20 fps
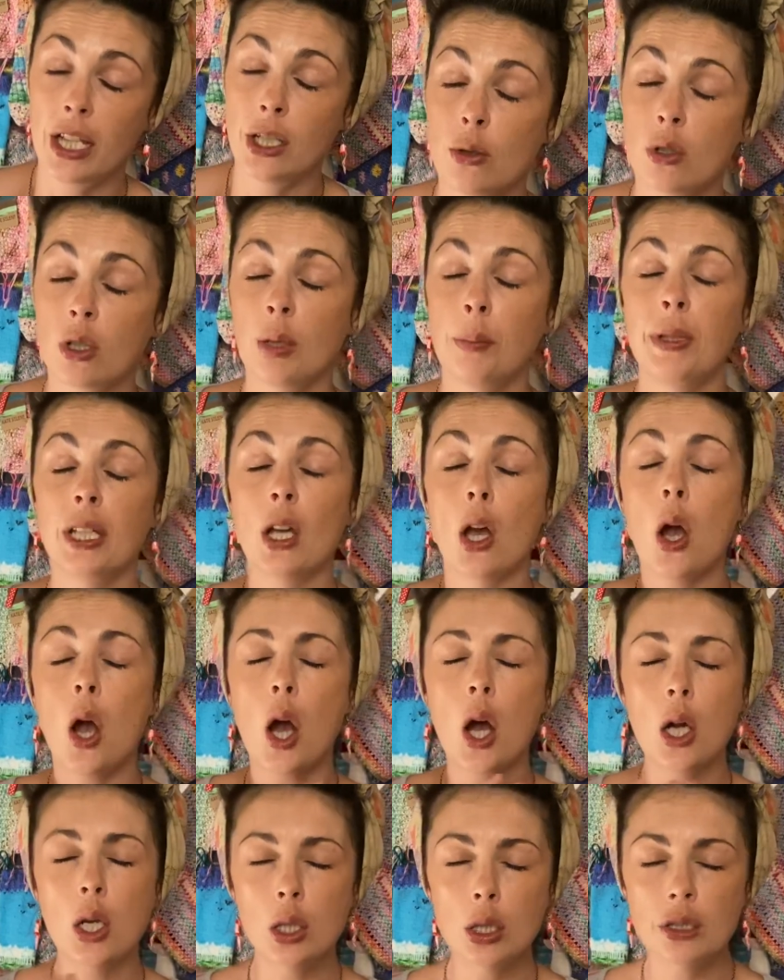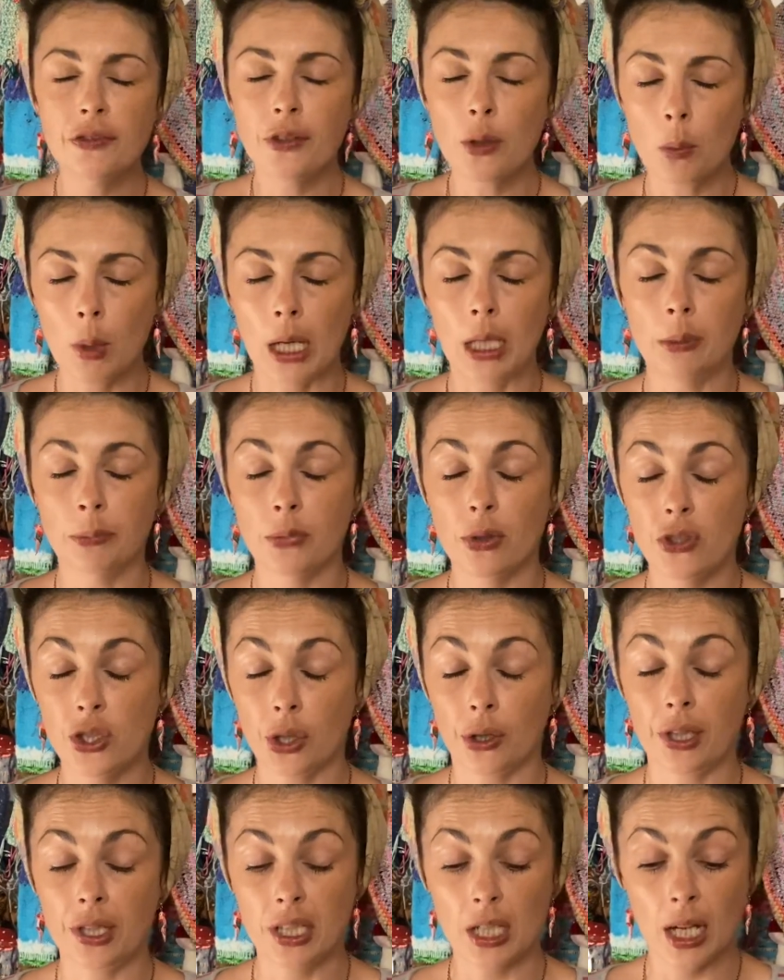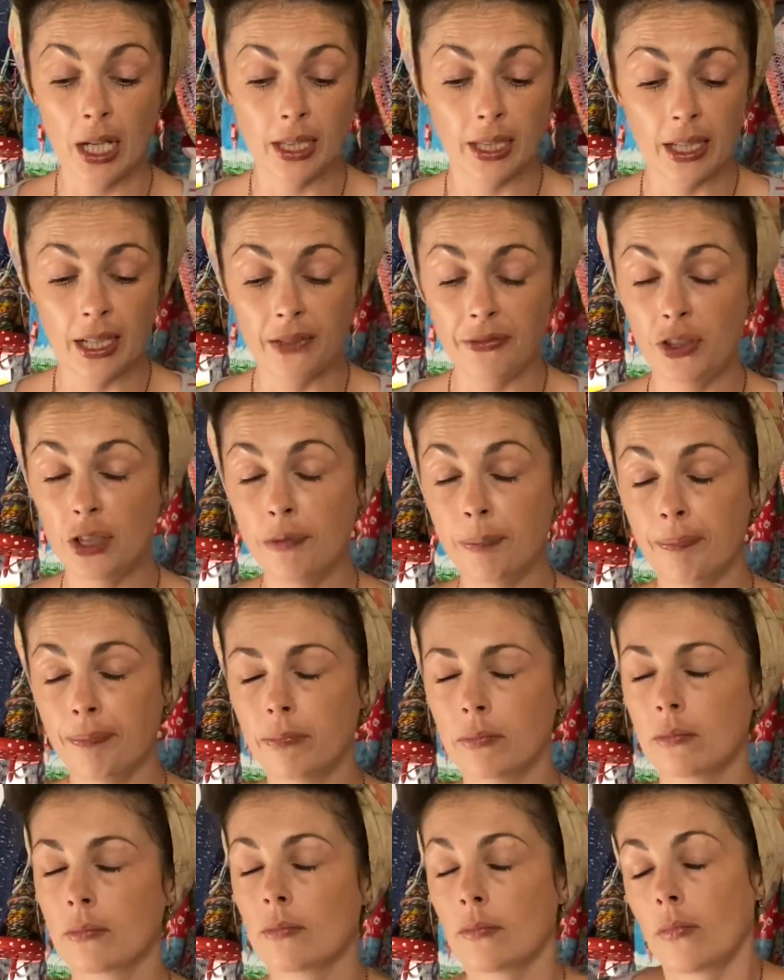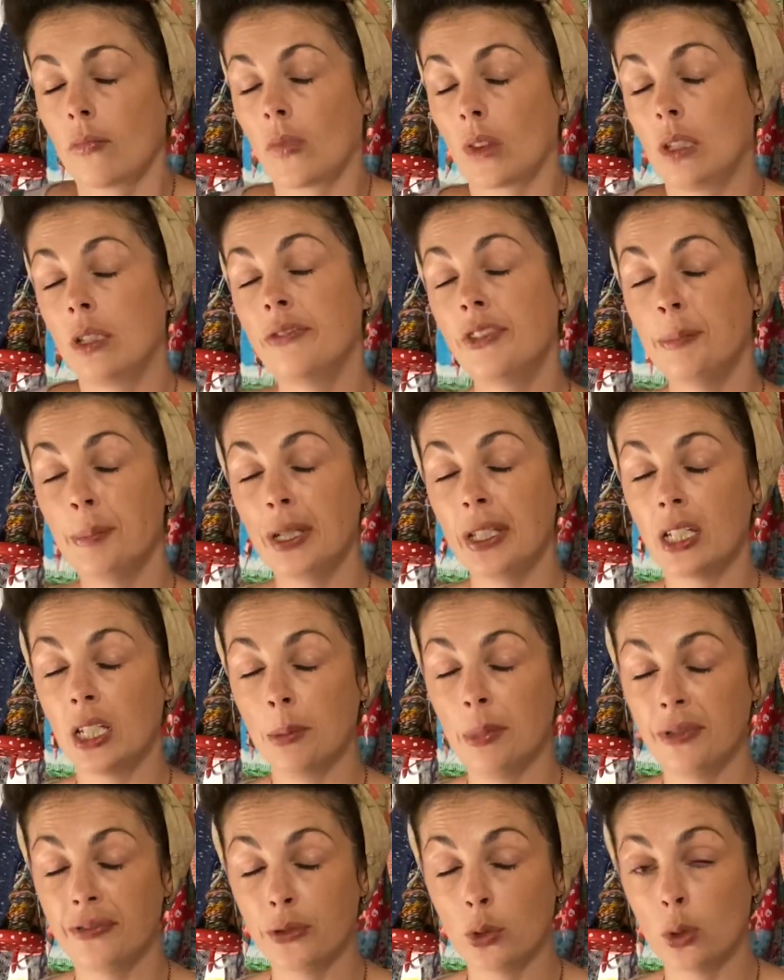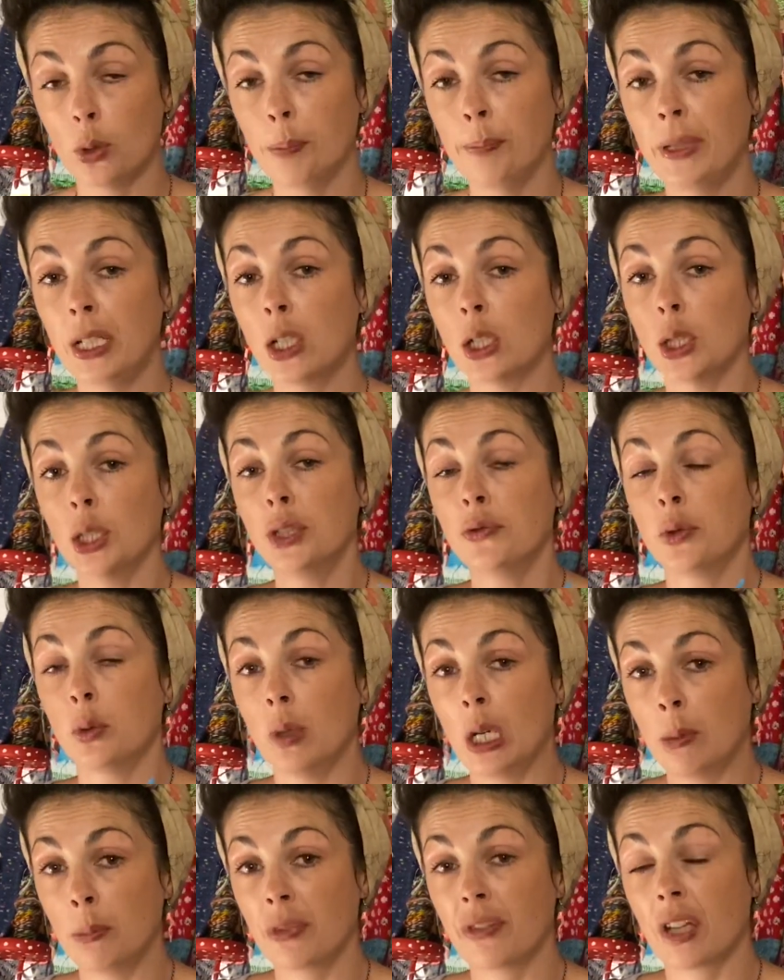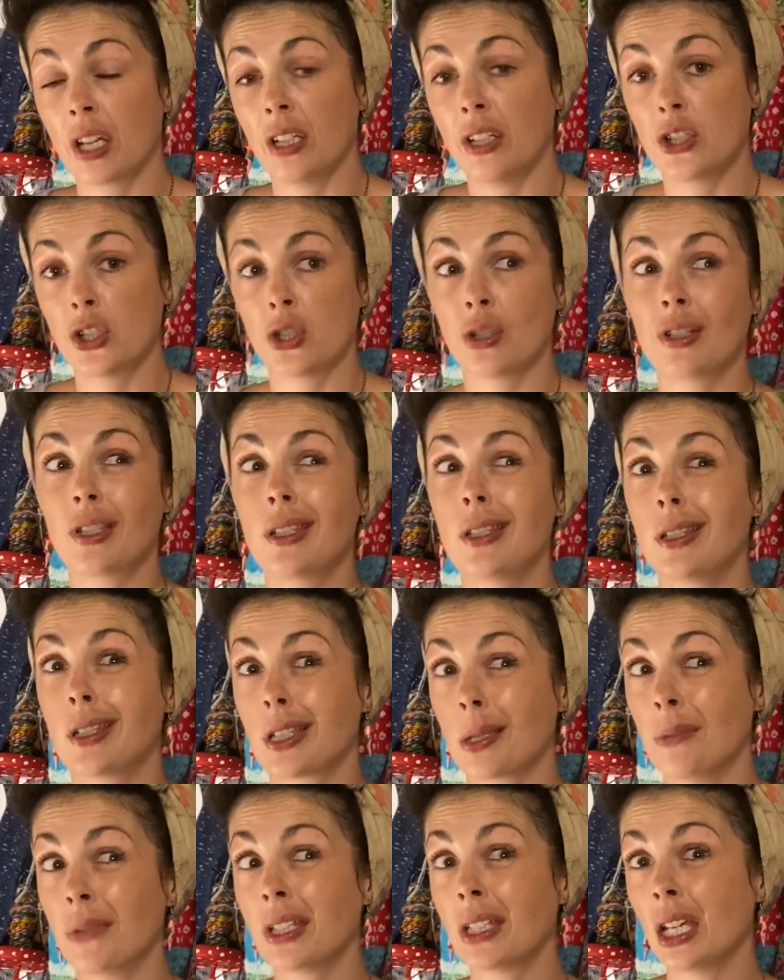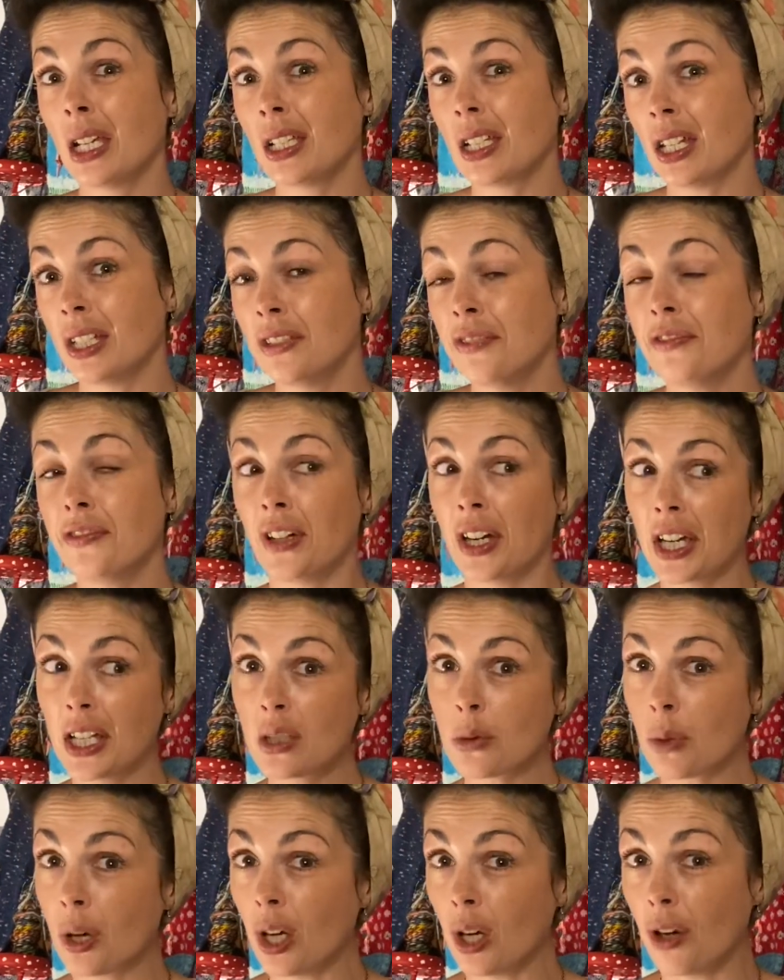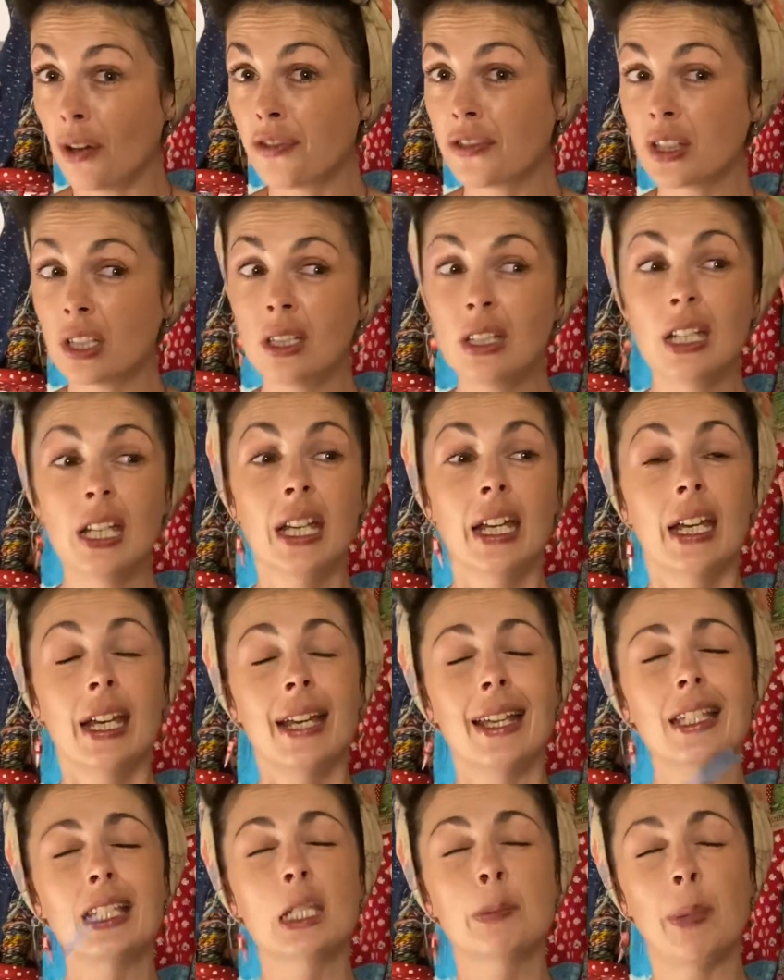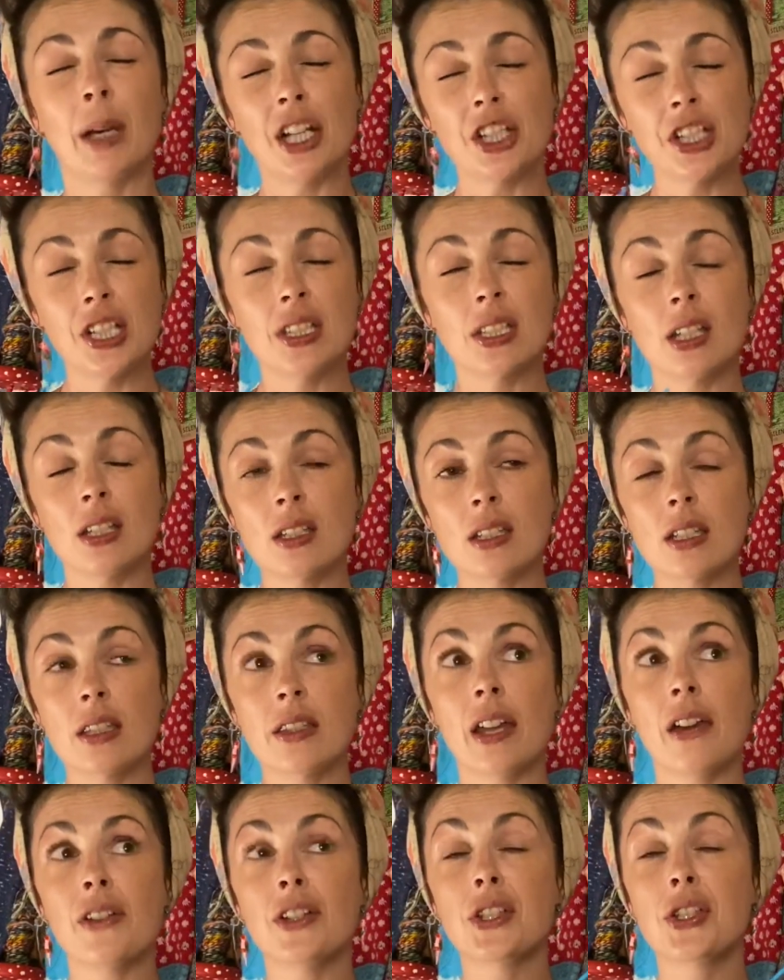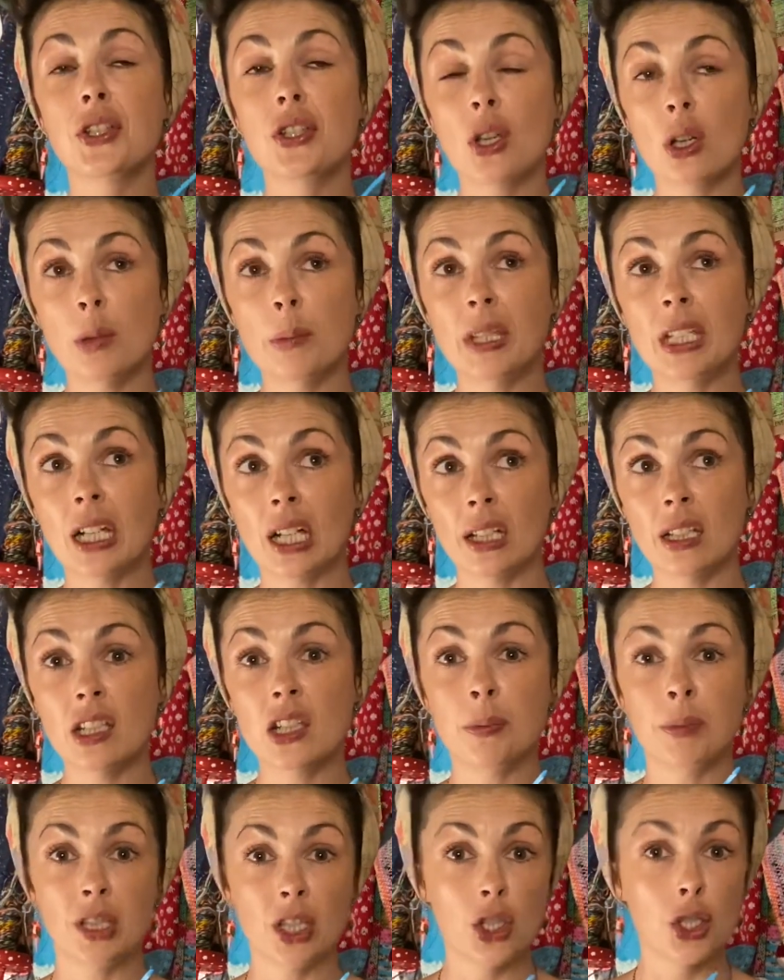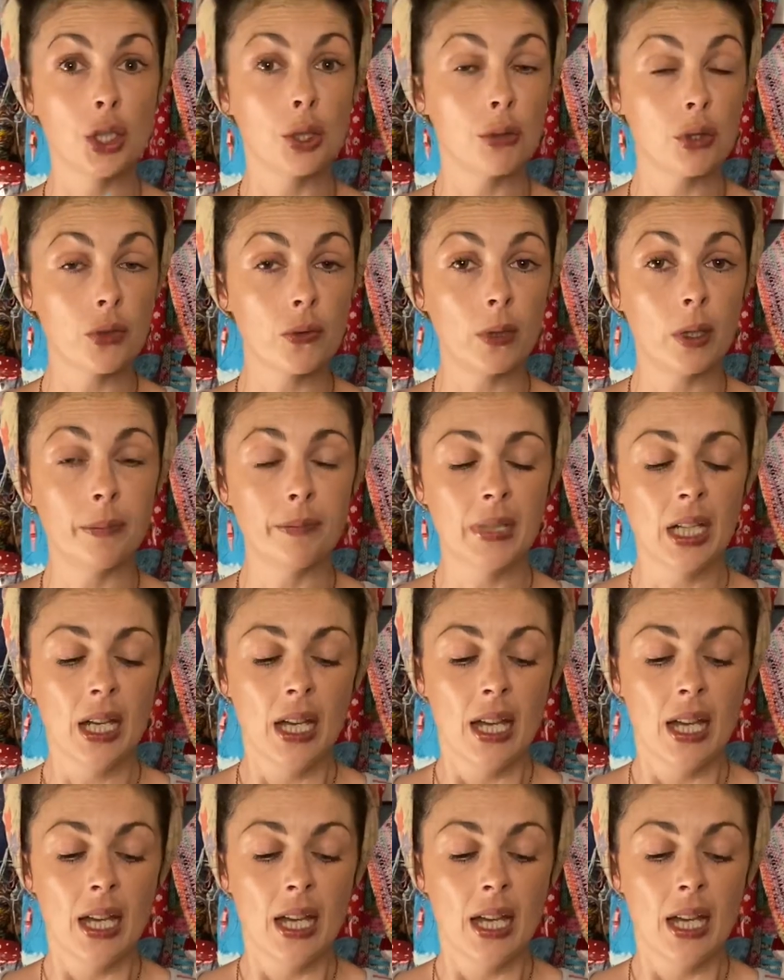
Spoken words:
could be overwhelmed with choice. And if you've been here before, being overwhelmed with colour choices is something that I kind of find quite often, especially since there are so many colours for me to choose from.